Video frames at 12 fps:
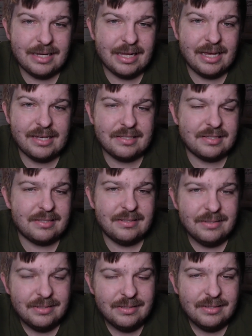I guess
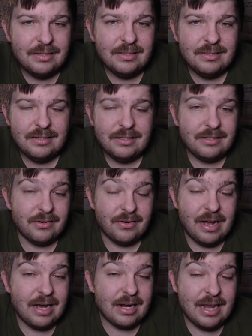
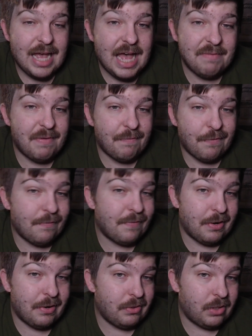you're not going to have it for
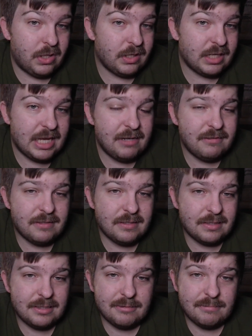very long.
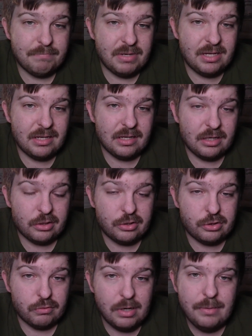Kansas is being
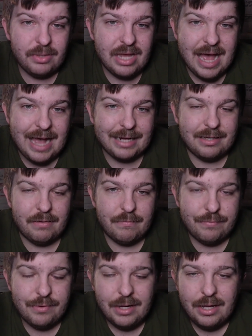extremely
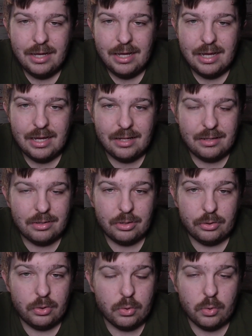active in
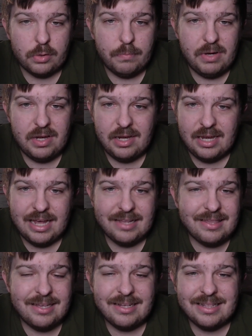the local community.
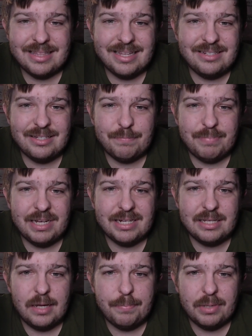I think they just
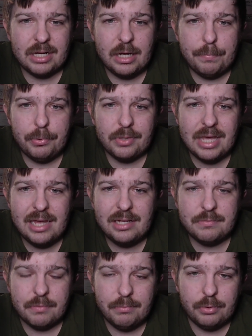picked up a couple
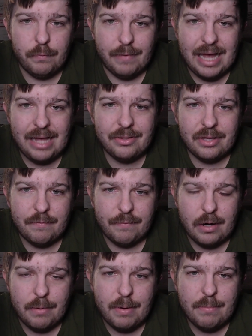kids from Blue Valley,
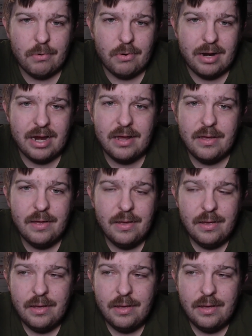if I remember right.